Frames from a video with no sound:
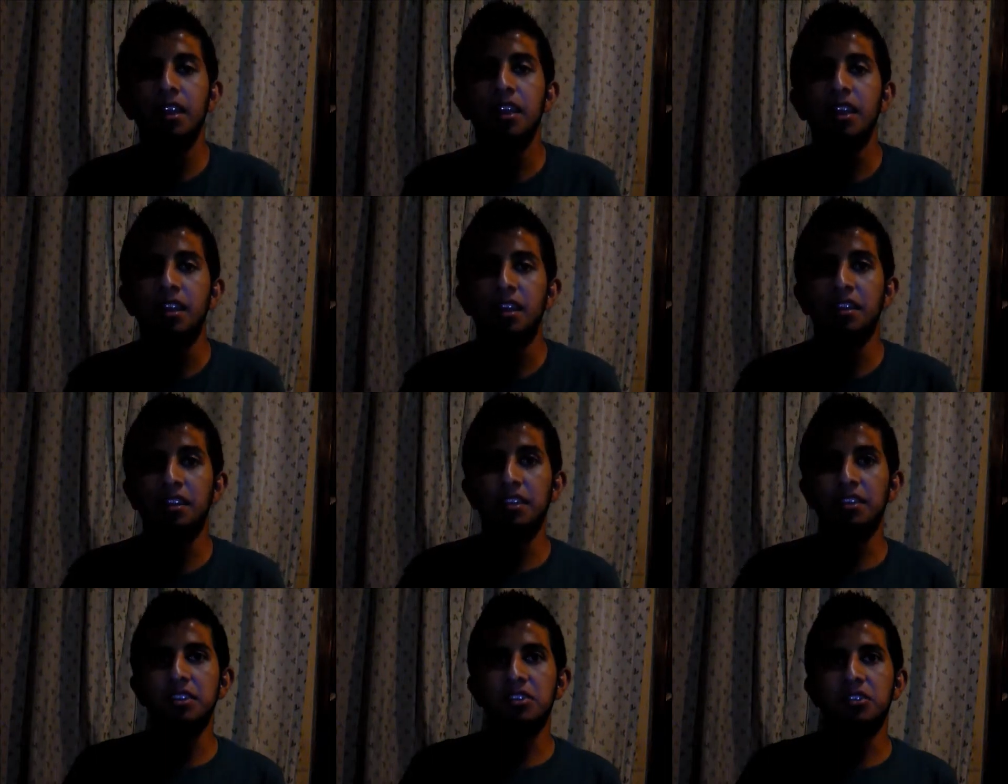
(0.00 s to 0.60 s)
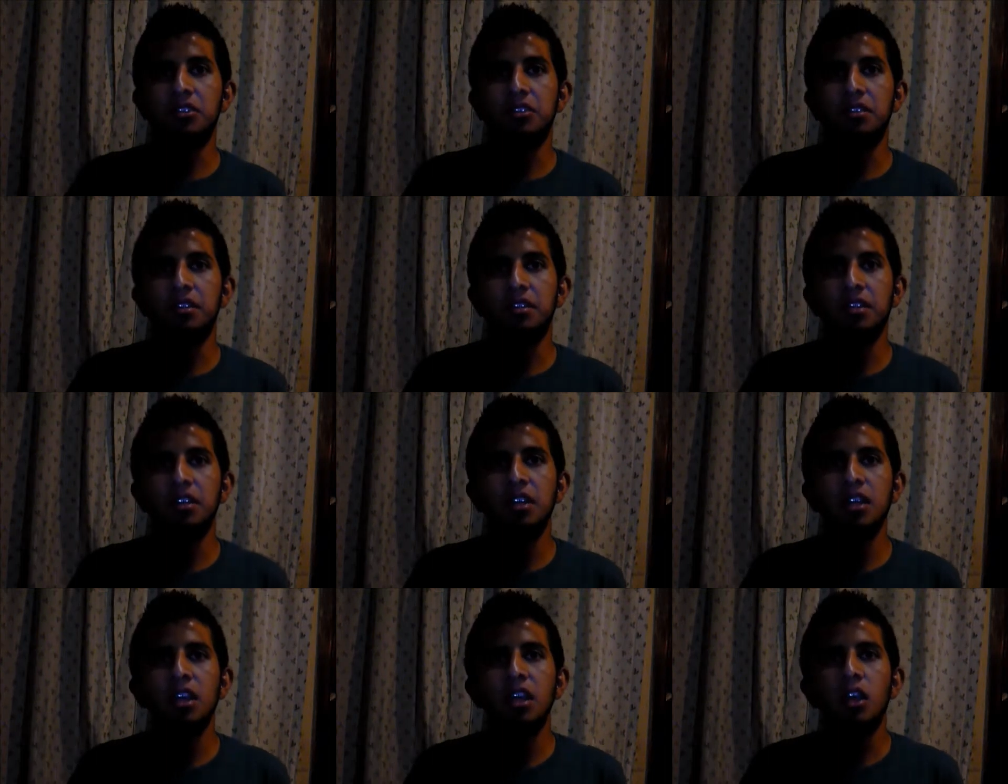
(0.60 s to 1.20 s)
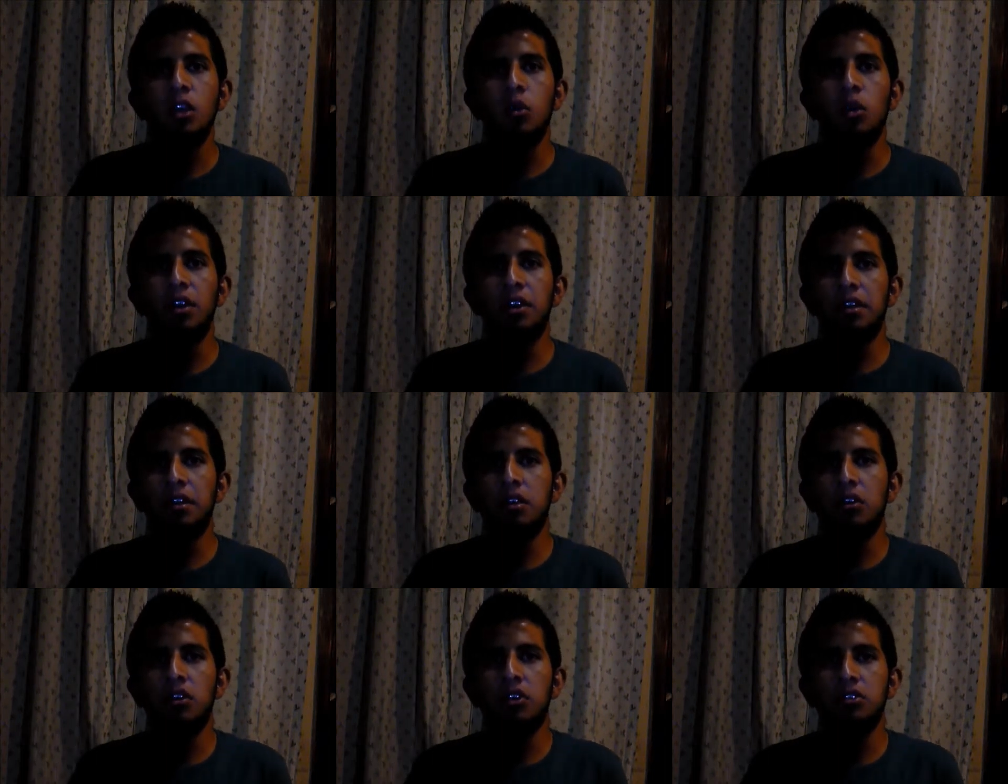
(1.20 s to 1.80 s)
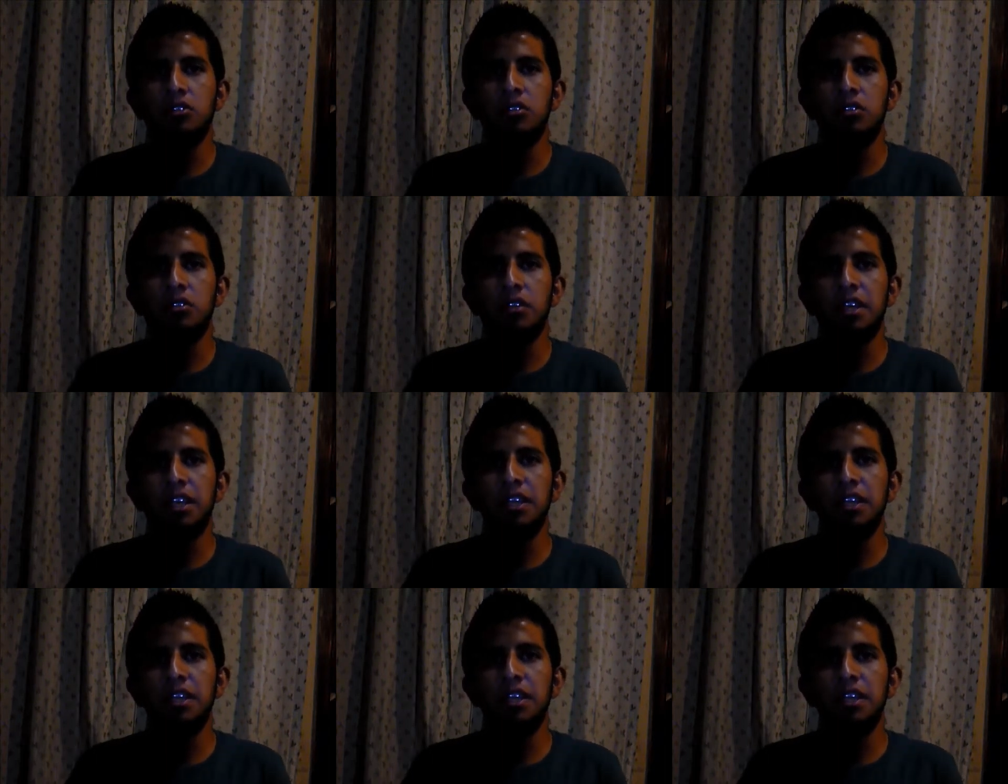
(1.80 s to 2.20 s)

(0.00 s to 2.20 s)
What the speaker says: In addition, quality control